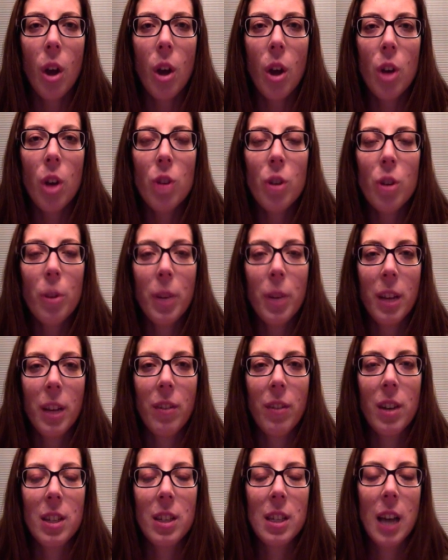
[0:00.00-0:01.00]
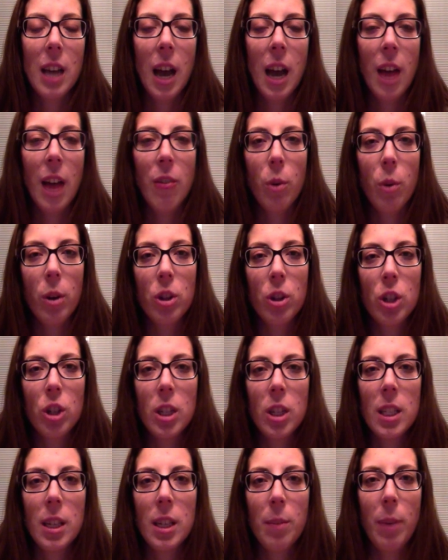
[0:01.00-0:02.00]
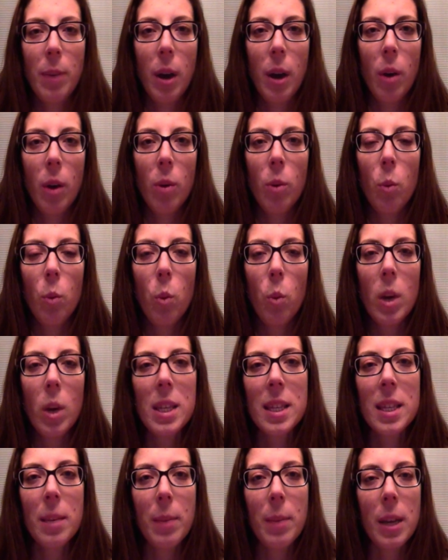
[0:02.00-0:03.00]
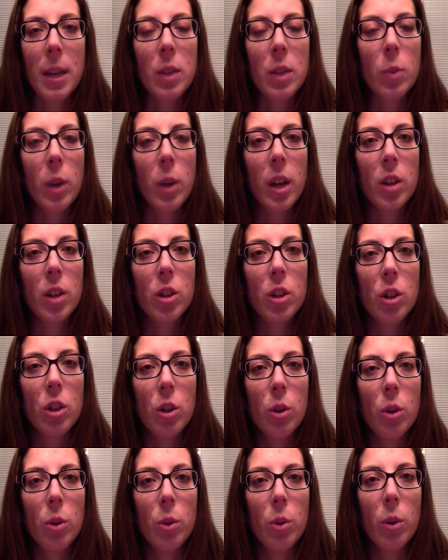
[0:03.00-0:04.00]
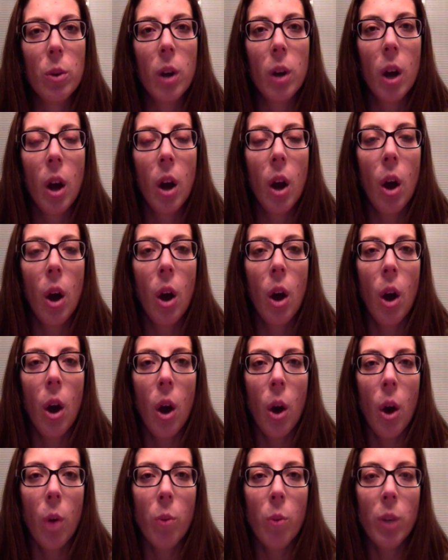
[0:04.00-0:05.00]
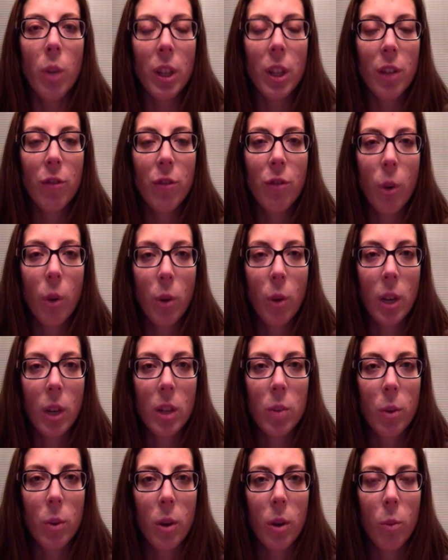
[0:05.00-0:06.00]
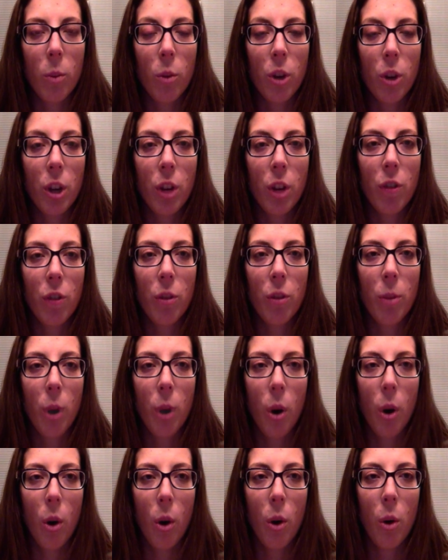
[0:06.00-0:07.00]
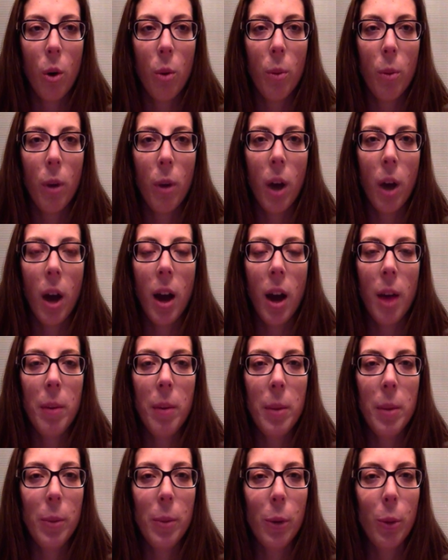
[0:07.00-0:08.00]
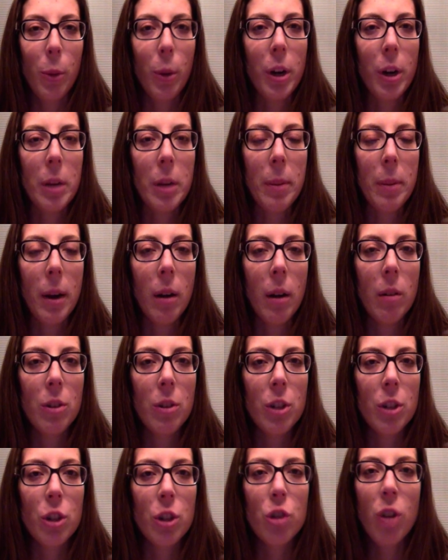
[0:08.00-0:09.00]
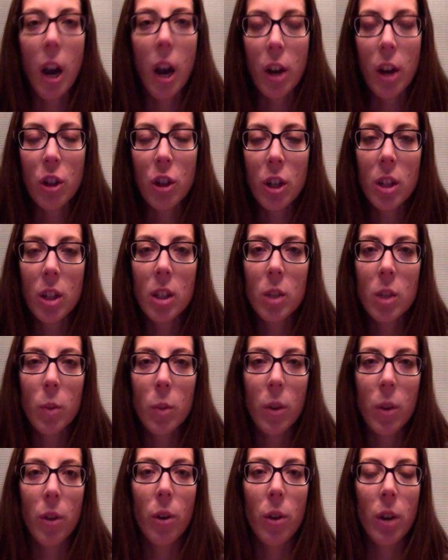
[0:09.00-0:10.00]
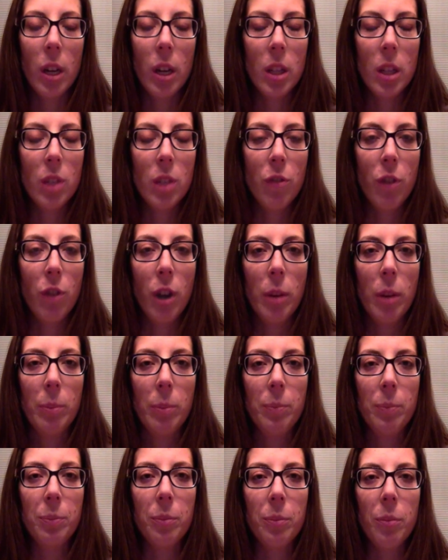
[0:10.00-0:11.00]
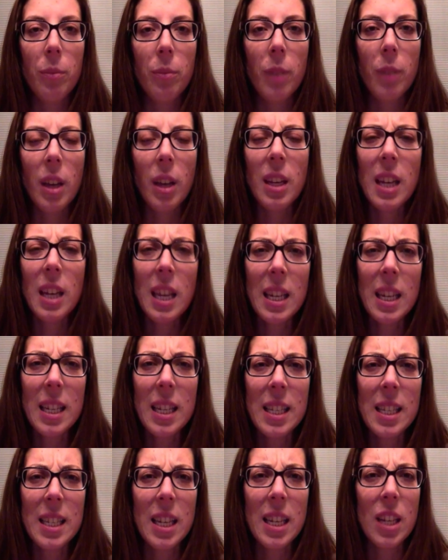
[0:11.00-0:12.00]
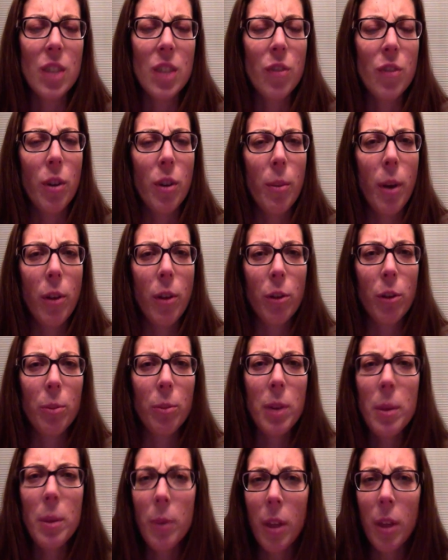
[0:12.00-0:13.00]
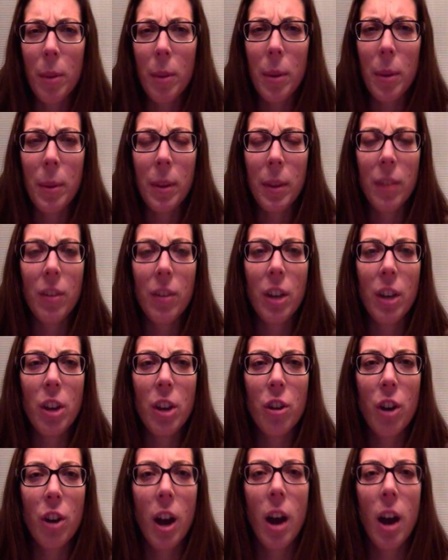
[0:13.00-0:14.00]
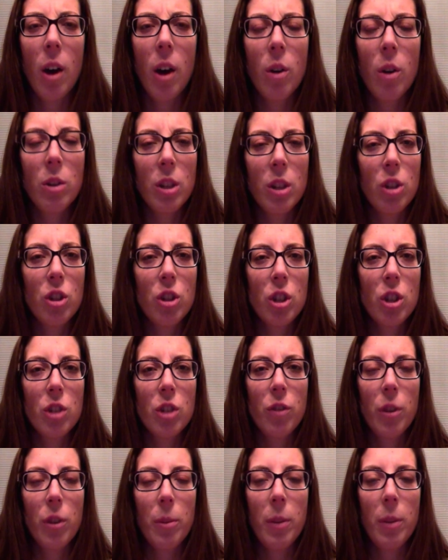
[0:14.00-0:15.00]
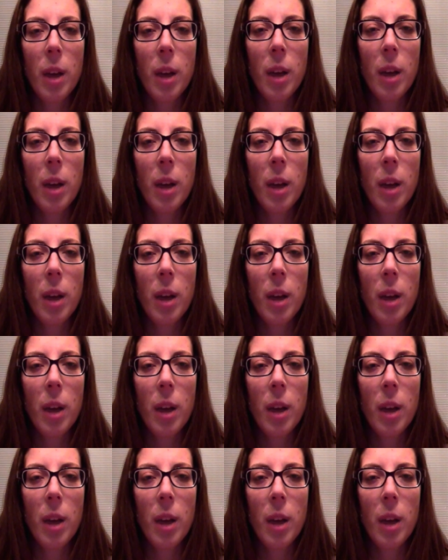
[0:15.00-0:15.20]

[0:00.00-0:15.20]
so many of us that have questions about what's the best way to really focus when I'm working from home. People are worried about distractions, whether it's from kids, it's from other people that may be living in your house, it's just from